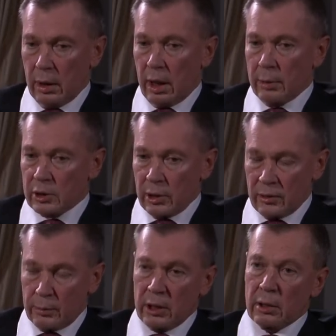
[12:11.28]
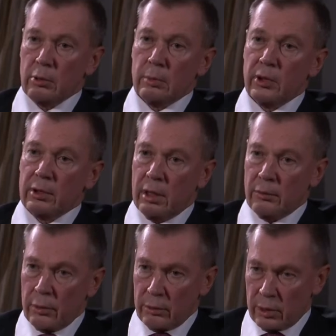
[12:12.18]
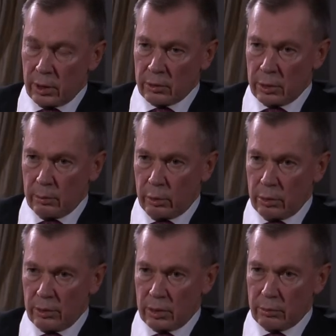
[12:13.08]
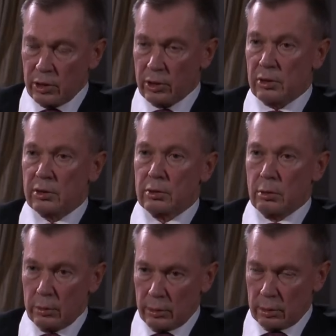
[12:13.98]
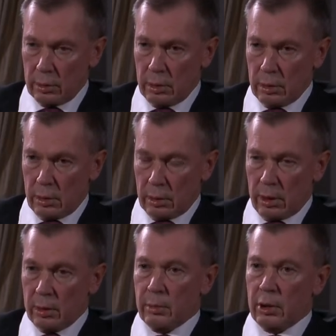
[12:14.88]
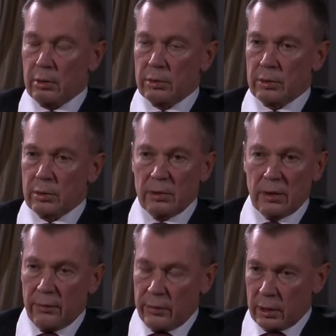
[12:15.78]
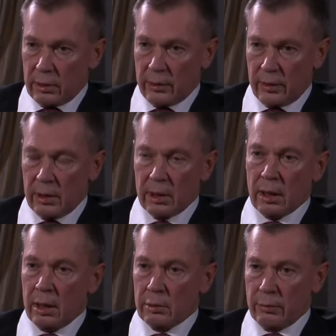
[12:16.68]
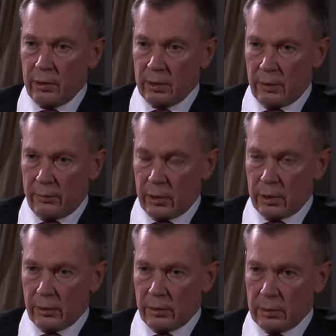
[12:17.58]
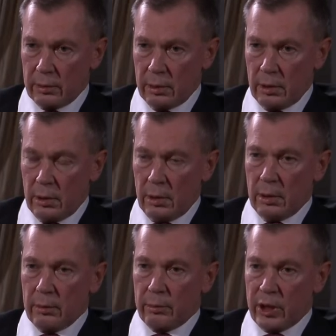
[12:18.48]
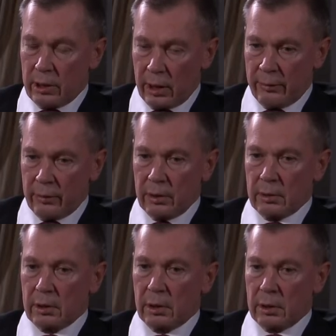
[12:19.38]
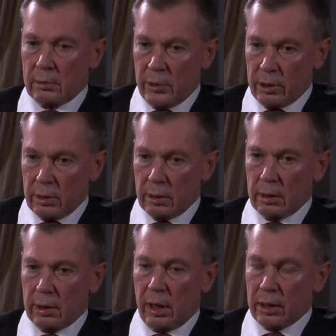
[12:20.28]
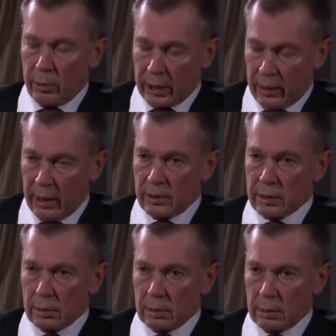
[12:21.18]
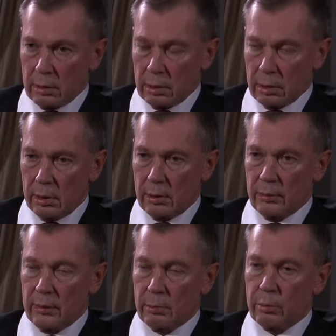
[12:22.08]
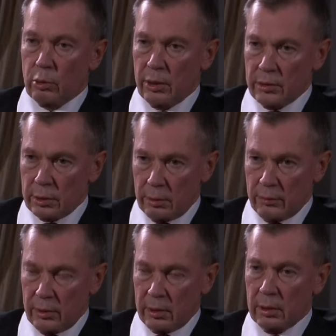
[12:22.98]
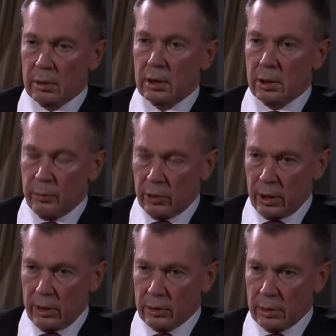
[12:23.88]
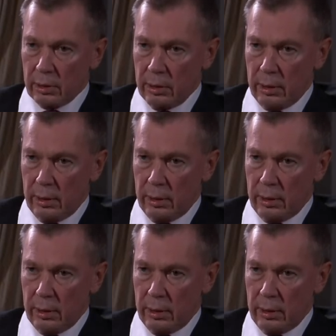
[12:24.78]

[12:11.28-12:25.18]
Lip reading: I'm just speaking on behalf of the Russian policy, which is not about interference, any kind of interference. We have been advocating the policy of the cooperation,